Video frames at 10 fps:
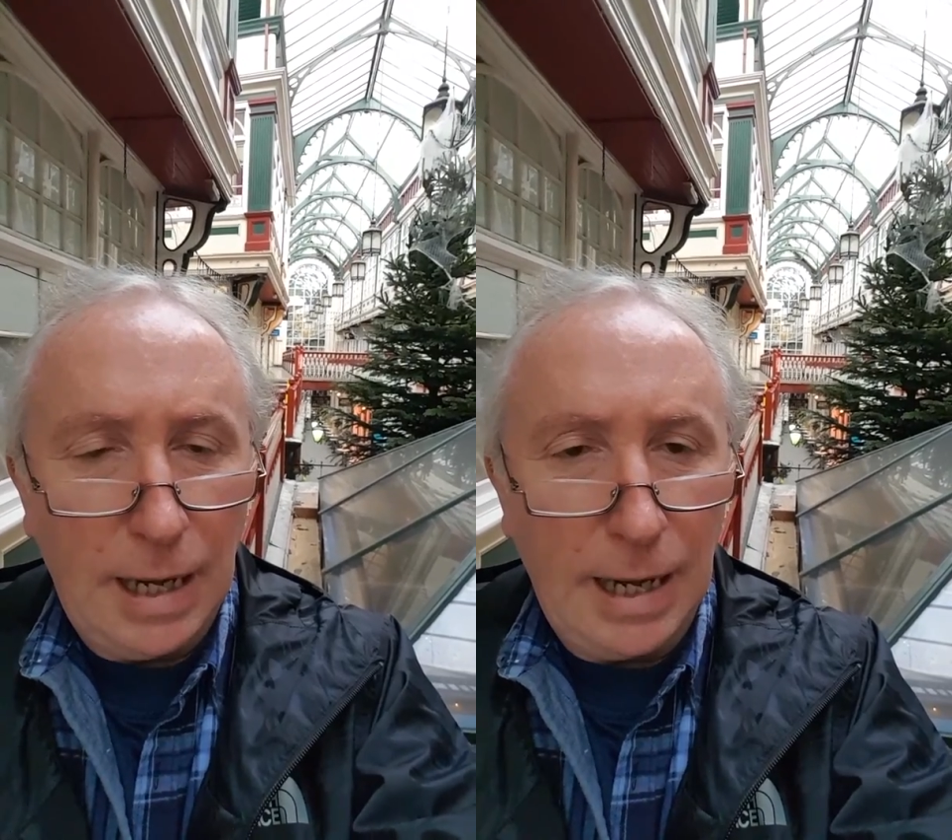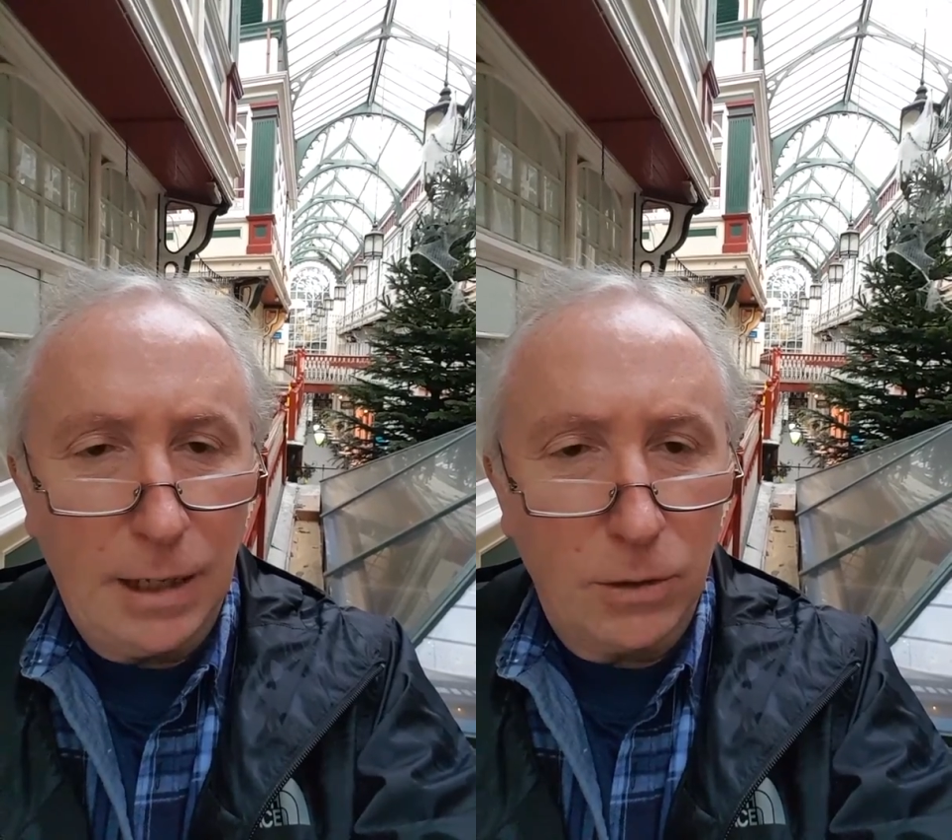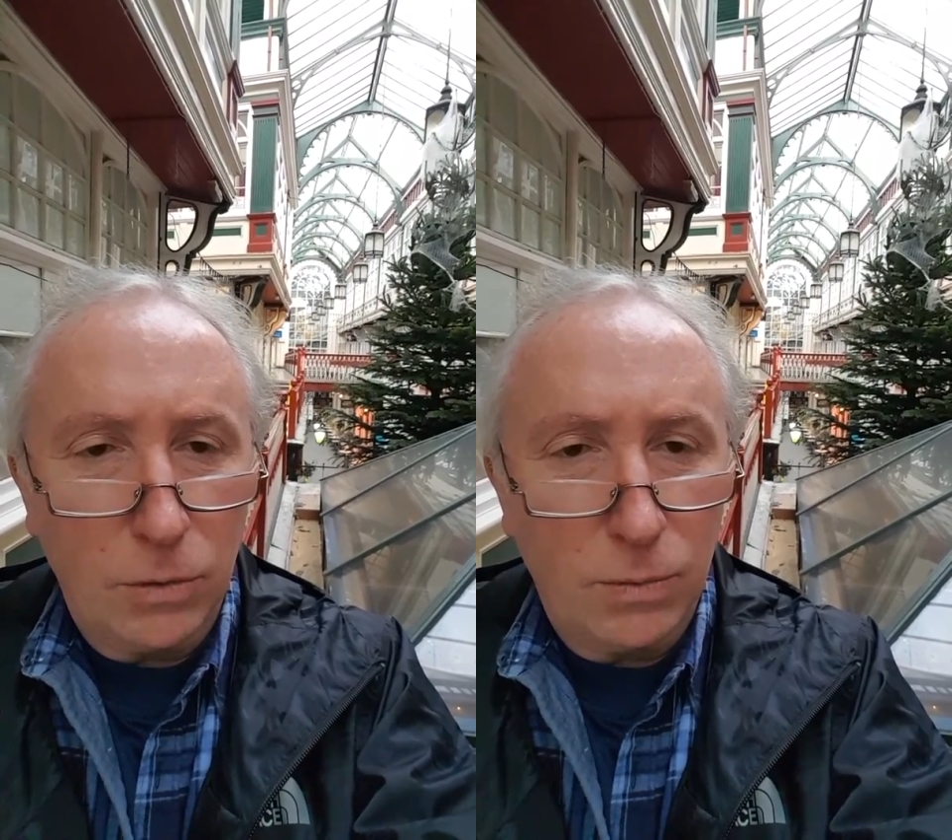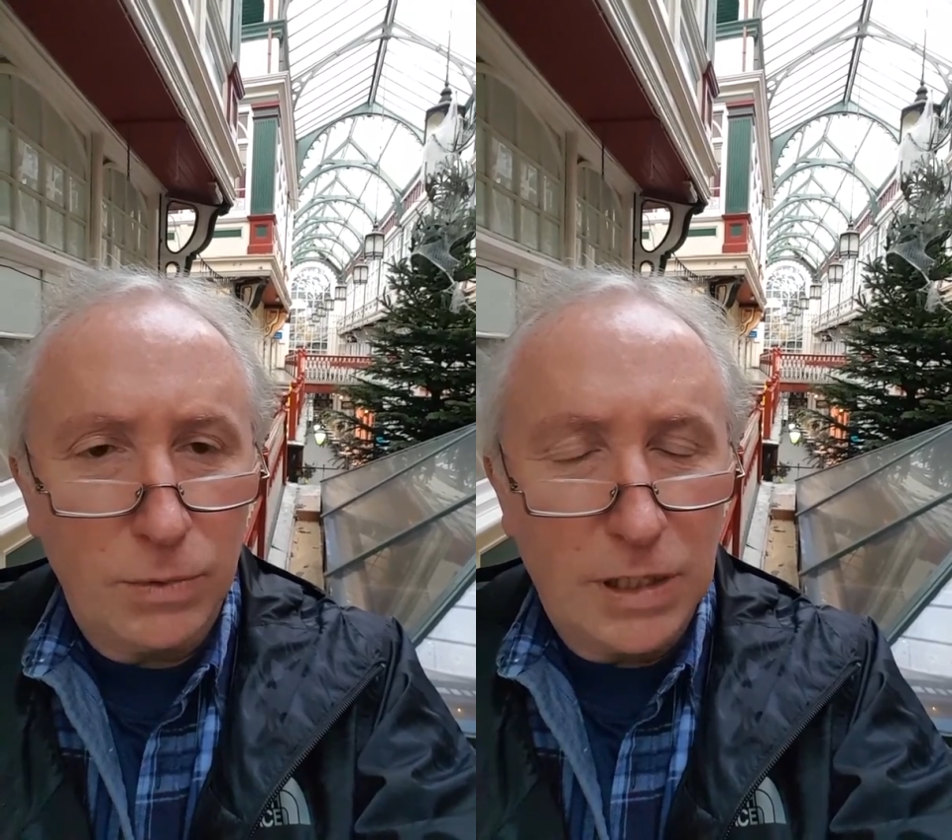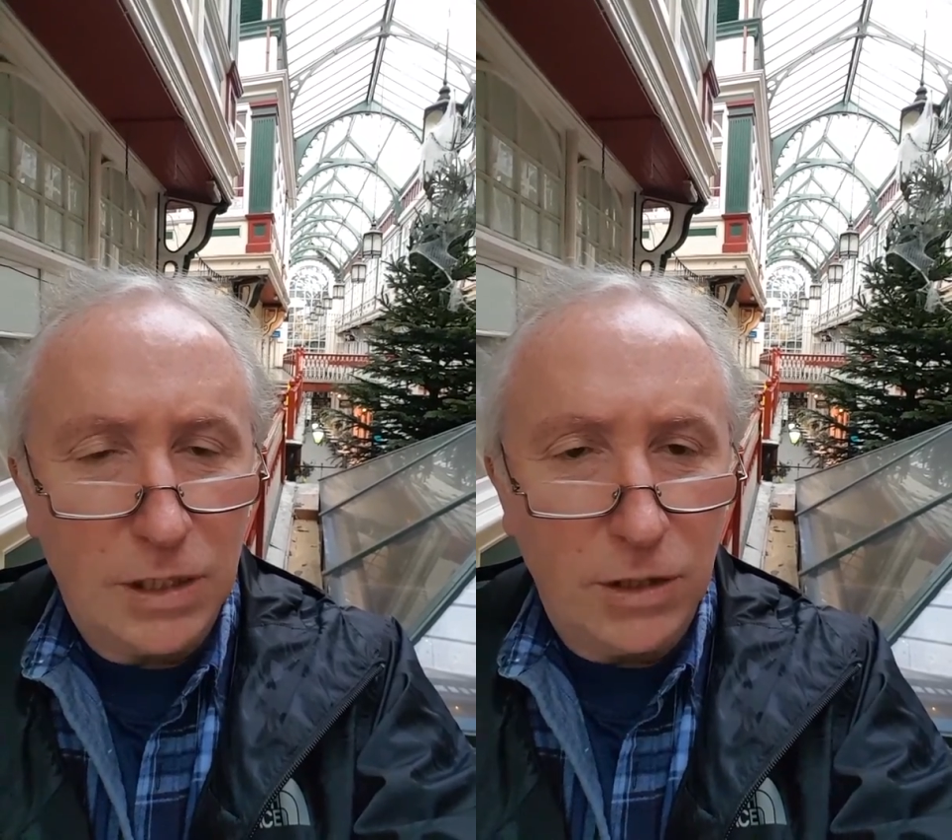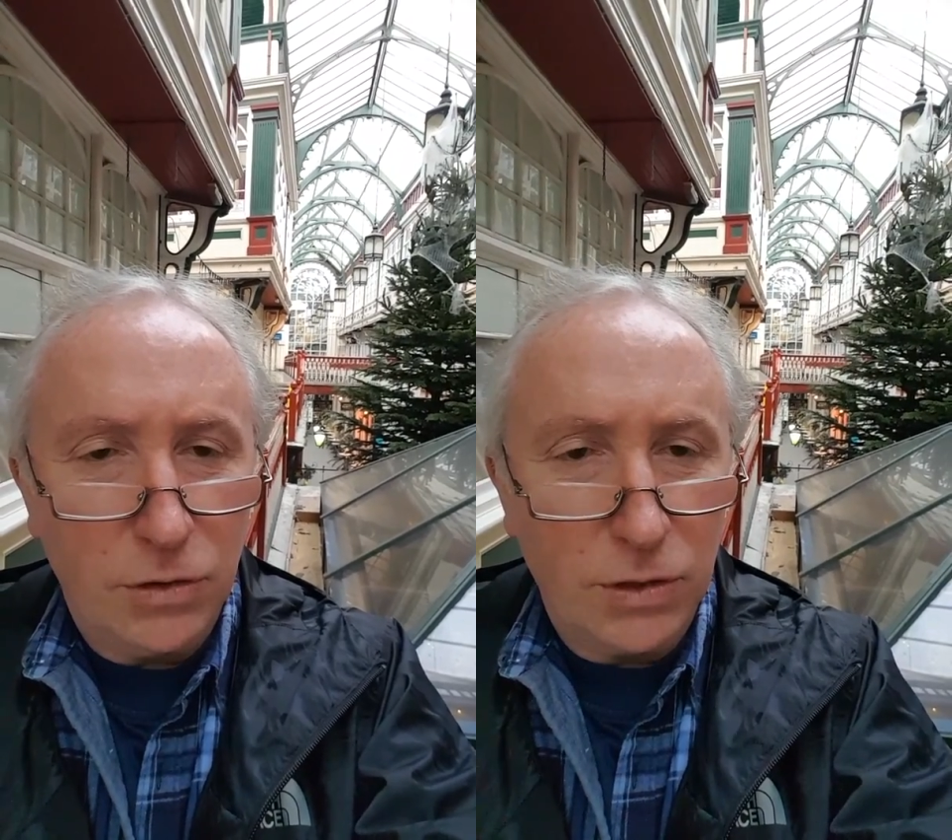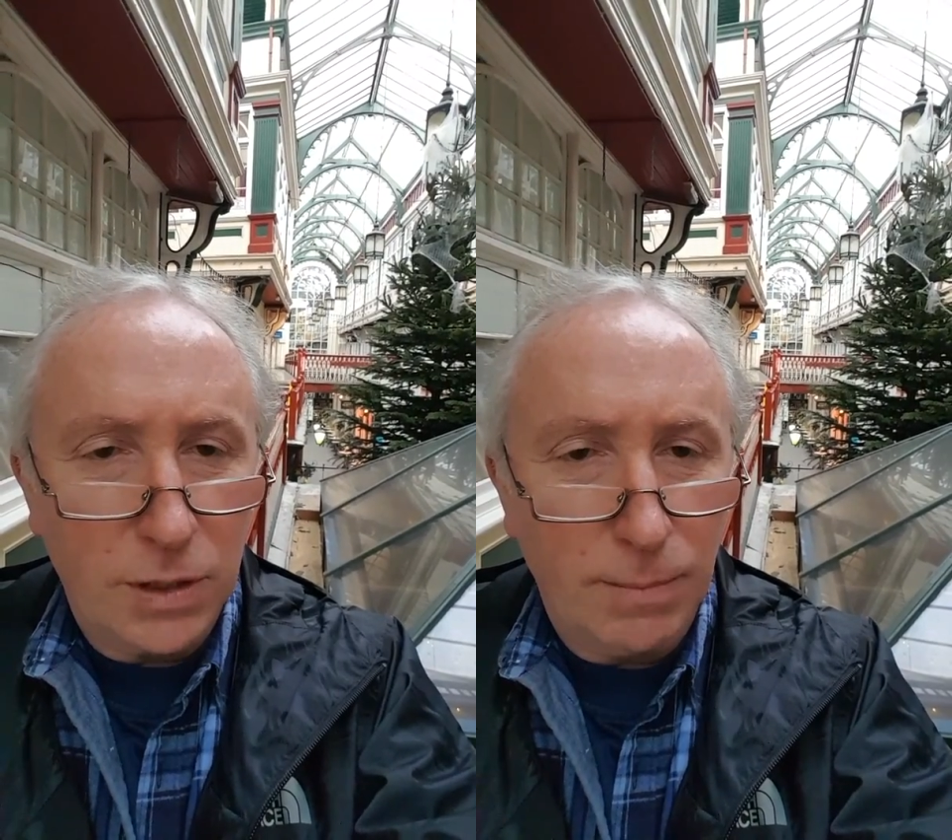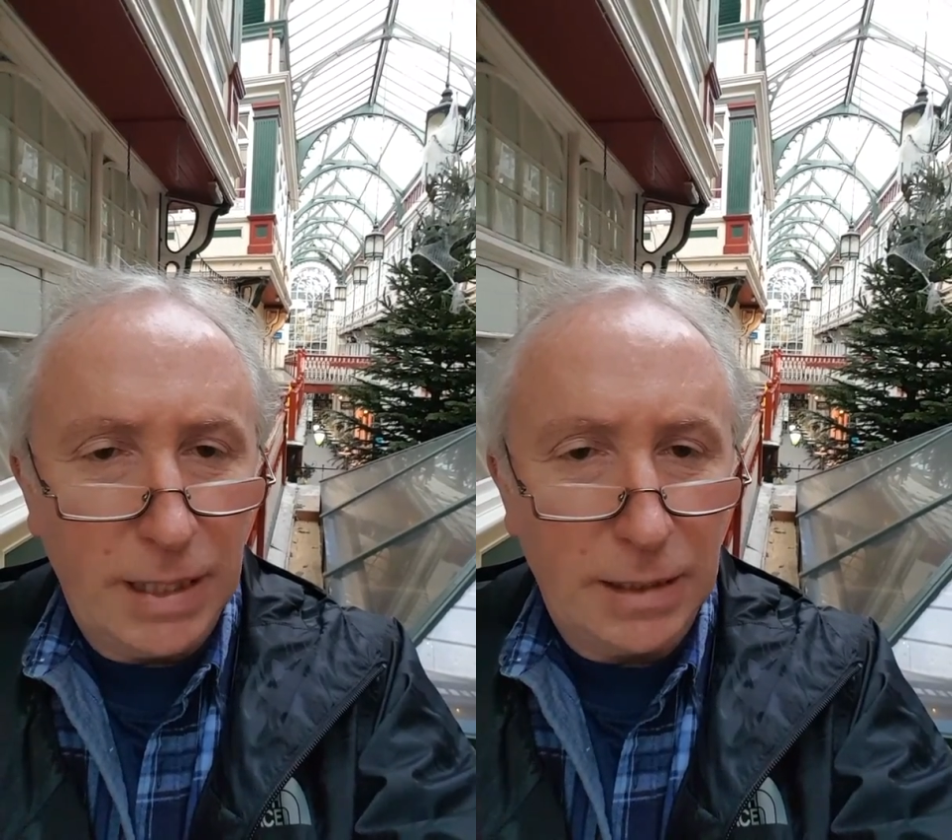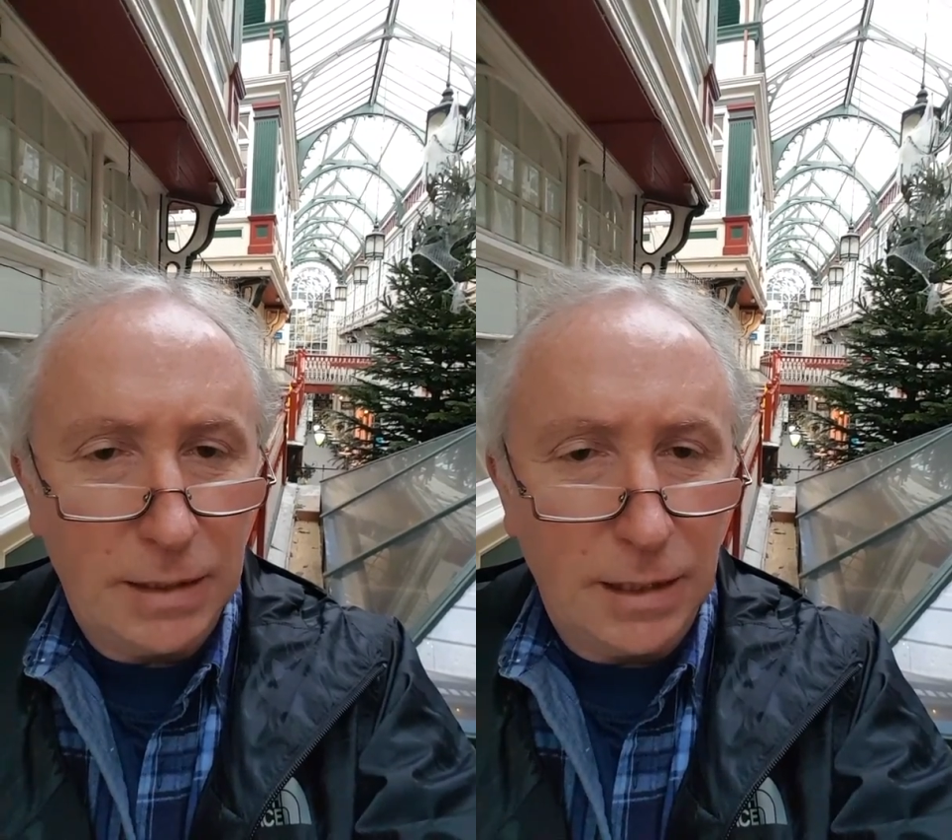how decisions are made